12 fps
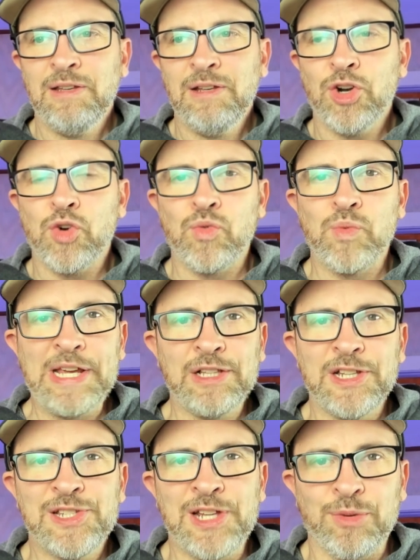
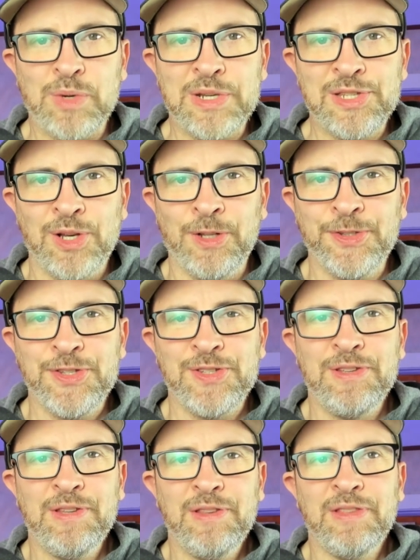realistic results
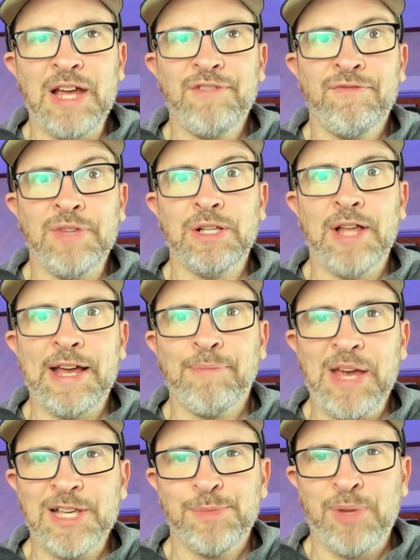that feel like
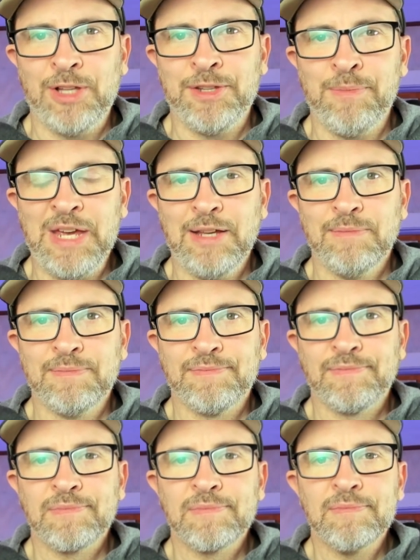baseball to me.
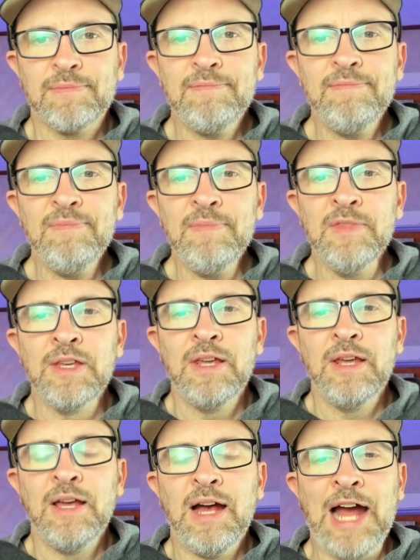
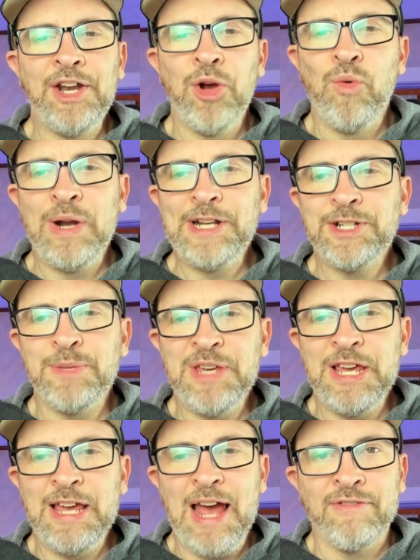I don't want it to
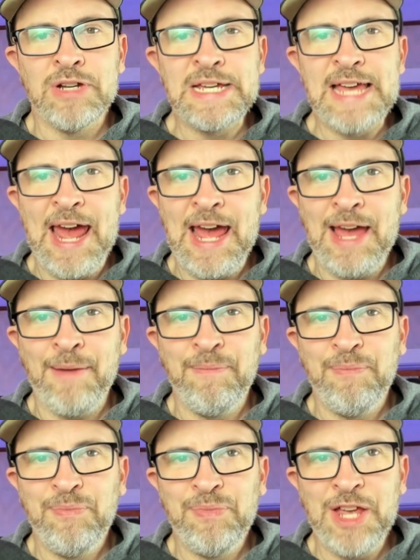be every
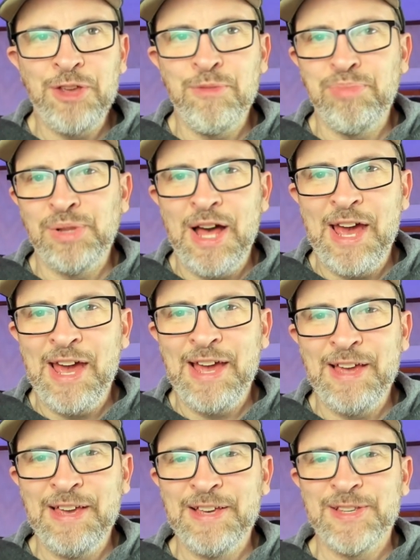game that you
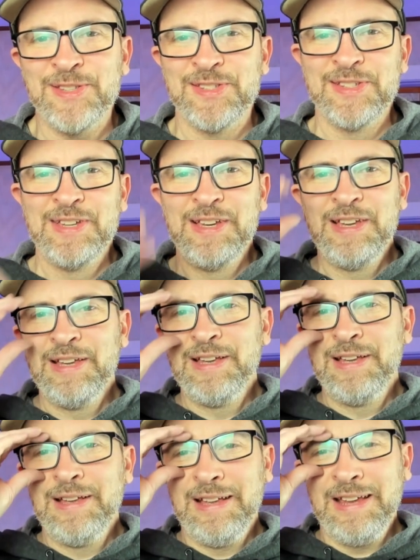play is,
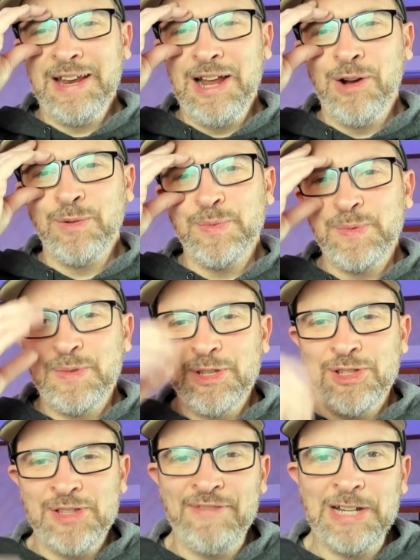
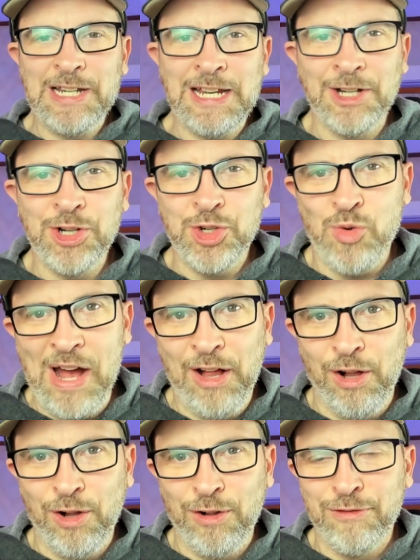
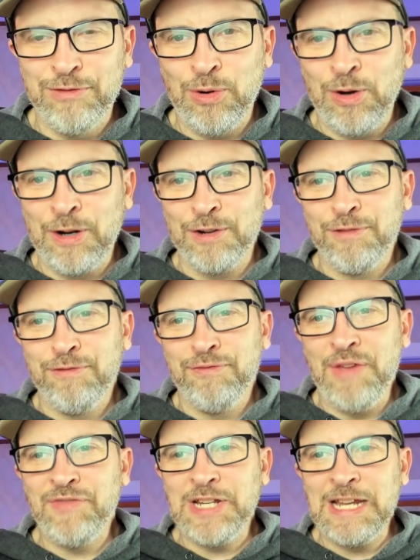17-12 or
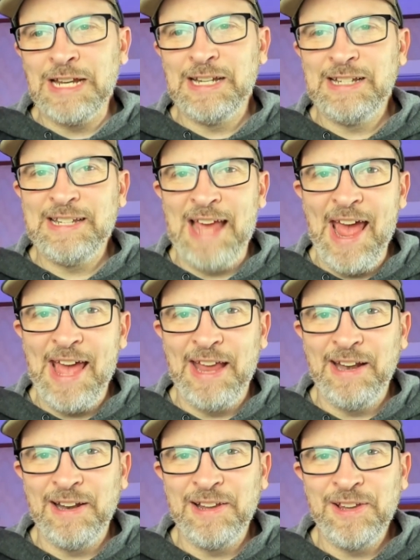
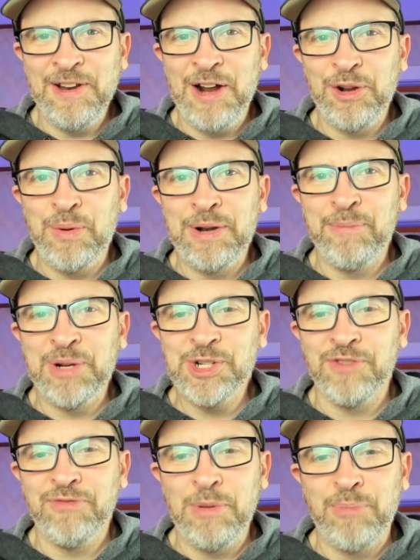15-10. I don't want a bunch
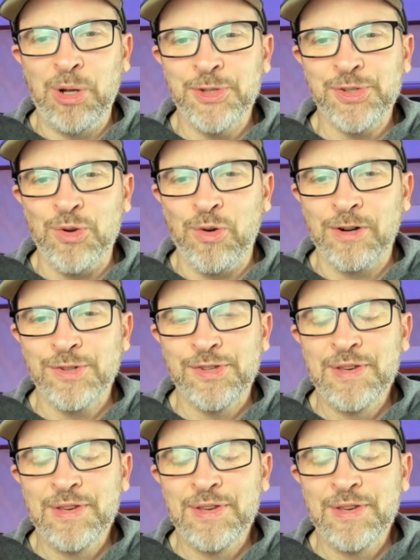of football scores.